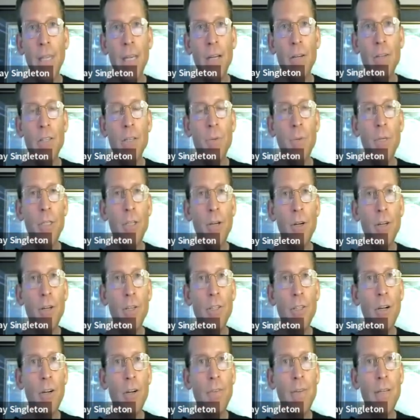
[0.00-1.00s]
here's the return
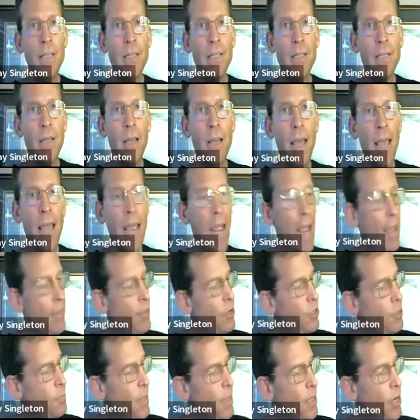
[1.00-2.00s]
of service, and
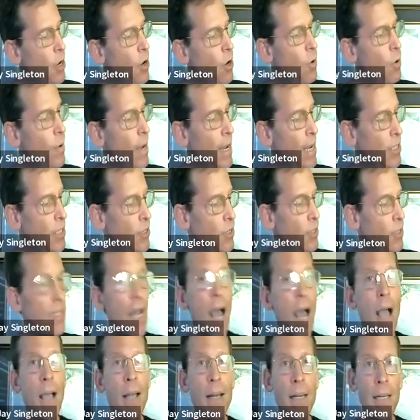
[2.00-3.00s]
there's been no answer
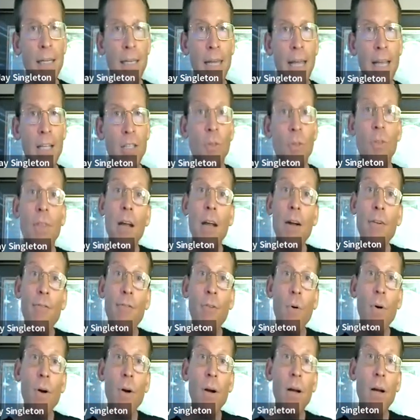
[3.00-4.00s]
docketed yet. So
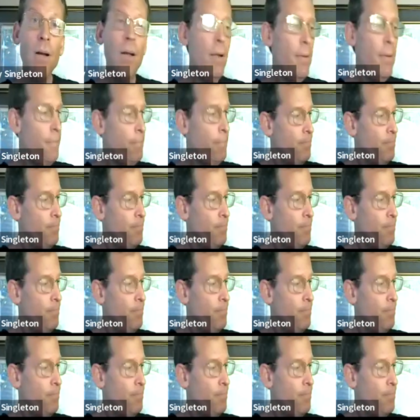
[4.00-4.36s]
therefore,